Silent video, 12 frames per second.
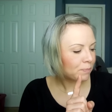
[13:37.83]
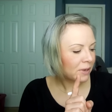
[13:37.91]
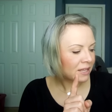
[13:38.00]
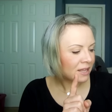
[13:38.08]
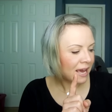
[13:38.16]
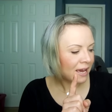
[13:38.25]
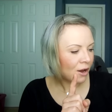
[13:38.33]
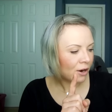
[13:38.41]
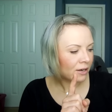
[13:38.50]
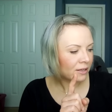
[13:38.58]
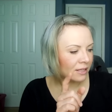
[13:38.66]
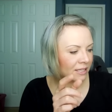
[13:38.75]
But they
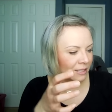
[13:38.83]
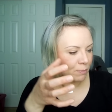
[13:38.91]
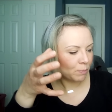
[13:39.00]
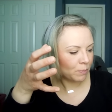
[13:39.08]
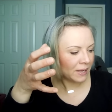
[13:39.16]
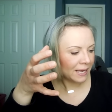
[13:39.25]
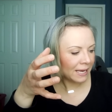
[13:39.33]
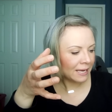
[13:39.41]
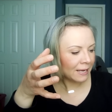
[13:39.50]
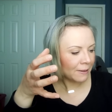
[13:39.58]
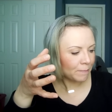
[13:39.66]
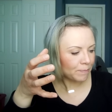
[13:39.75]
are these
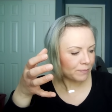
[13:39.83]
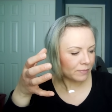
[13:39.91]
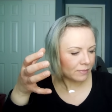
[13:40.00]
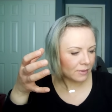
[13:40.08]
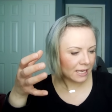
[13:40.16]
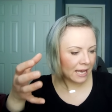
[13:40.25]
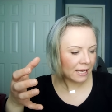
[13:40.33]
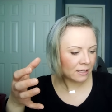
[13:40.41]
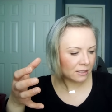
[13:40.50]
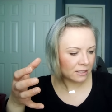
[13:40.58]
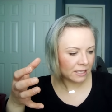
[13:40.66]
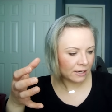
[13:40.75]
big
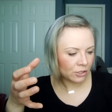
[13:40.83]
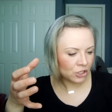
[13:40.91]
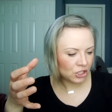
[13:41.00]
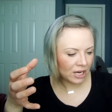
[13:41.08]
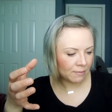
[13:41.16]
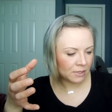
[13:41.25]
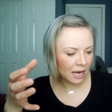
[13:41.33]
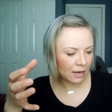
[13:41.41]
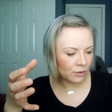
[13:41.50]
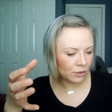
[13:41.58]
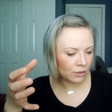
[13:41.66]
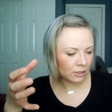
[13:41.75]
candles that are shaped
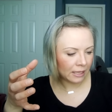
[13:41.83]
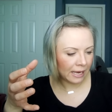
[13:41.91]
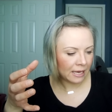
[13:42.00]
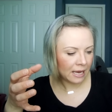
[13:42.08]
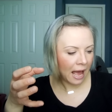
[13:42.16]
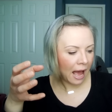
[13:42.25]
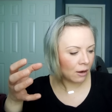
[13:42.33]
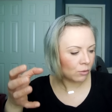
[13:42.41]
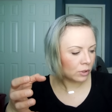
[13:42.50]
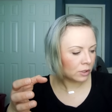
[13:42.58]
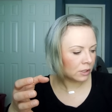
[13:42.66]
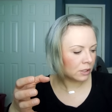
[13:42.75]
either like
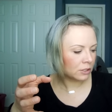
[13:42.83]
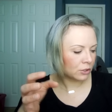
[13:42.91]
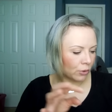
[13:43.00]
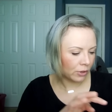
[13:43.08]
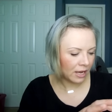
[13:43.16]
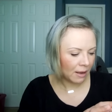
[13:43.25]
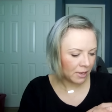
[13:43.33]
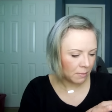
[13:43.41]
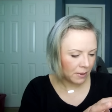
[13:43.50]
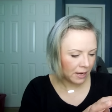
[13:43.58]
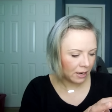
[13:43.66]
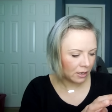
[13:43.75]
owls or
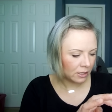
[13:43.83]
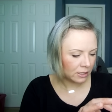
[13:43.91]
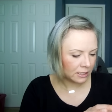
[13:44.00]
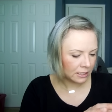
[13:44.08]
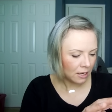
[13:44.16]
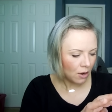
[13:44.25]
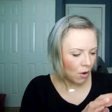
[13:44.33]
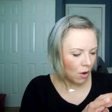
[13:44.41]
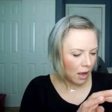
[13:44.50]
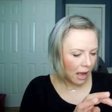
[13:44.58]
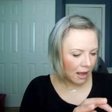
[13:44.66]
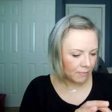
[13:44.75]
gummy bears.
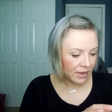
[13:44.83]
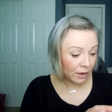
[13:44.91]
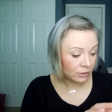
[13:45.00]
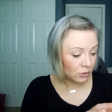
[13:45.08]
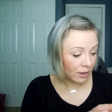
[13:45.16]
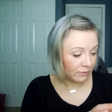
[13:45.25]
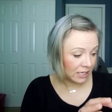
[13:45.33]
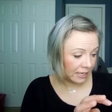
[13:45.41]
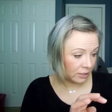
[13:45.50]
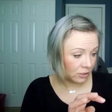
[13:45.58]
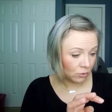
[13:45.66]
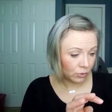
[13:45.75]
Um, they also have
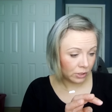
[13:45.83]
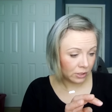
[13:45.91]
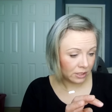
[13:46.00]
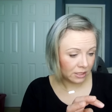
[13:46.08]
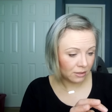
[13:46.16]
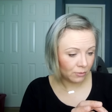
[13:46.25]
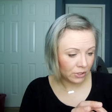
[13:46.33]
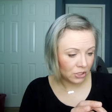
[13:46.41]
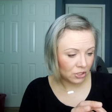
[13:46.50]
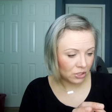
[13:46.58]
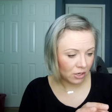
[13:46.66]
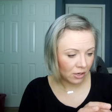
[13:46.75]
dinosaurs,
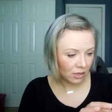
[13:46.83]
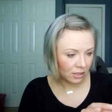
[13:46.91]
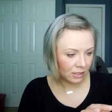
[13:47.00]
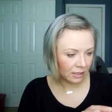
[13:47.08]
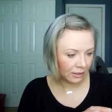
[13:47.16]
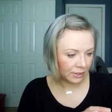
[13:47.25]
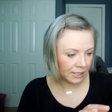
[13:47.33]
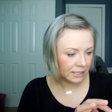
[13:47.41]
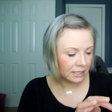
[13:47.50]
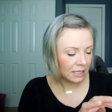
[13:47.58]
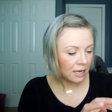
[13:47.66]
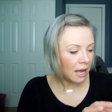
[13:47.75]
which are
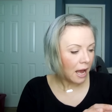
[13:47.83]
hilarious.